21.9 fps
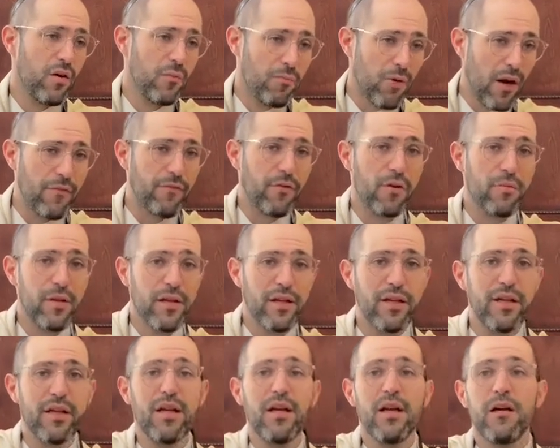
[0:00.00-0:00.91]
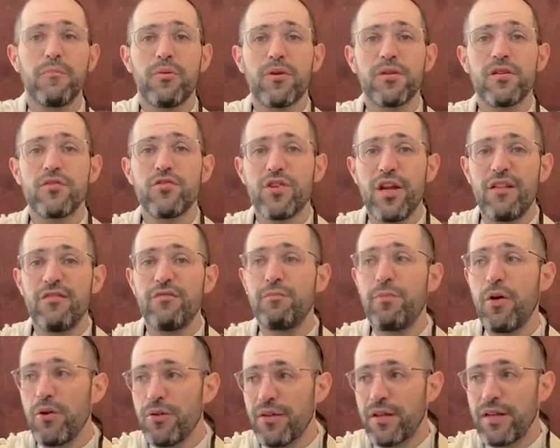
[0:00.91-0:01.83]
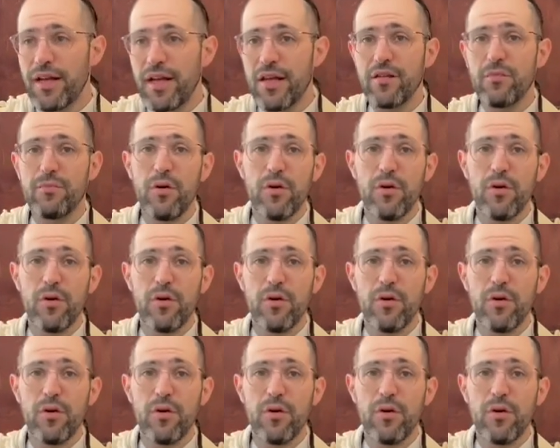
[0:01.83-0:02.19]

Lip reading: preferably, a person should have both together,